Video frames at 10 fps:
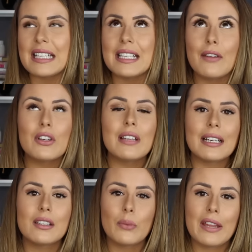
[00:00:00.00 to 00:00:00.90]
I never
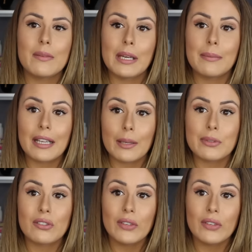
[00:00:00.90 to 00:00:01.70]
liked the way they made my lips